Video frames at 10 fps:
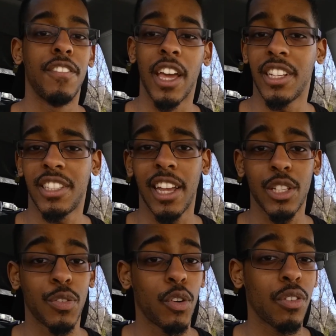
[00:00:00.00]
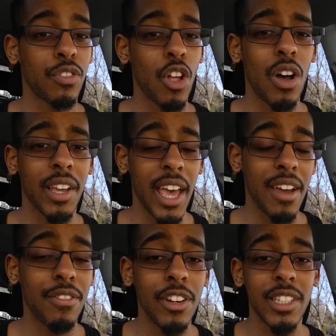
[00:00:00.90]
Veda stands for Vlog
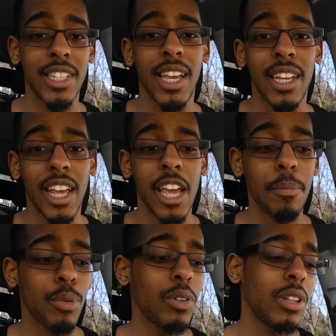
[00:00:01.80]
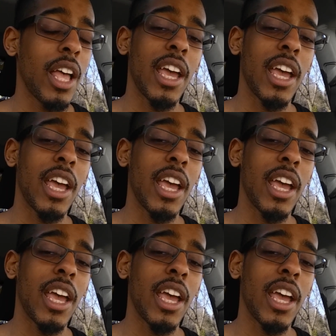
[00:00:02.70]
Every Day in April,